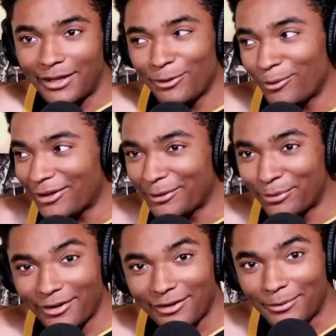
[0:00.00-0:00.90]
want
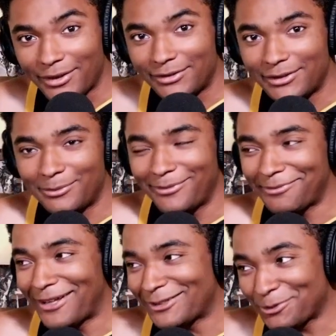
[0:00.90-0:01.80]
LeBron on my team.
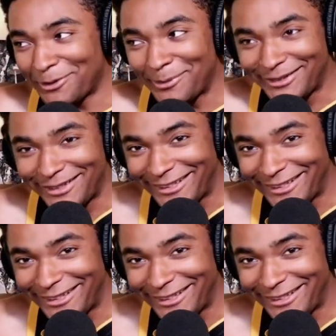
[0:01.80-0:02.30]
I just want to make that clear.